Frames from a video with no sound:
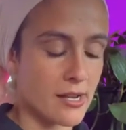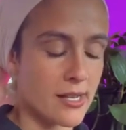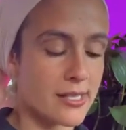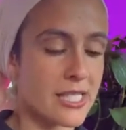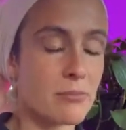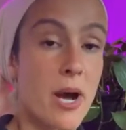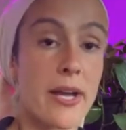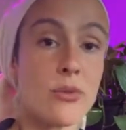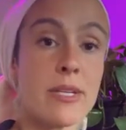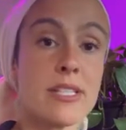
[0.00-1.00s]

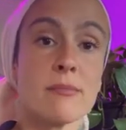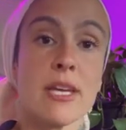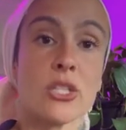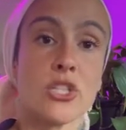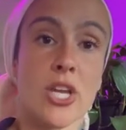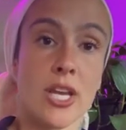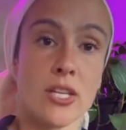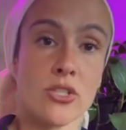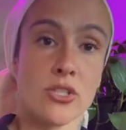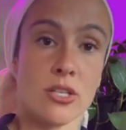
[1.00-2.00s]
inspire me to make a
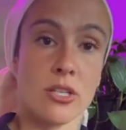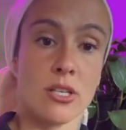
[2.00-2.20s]
change?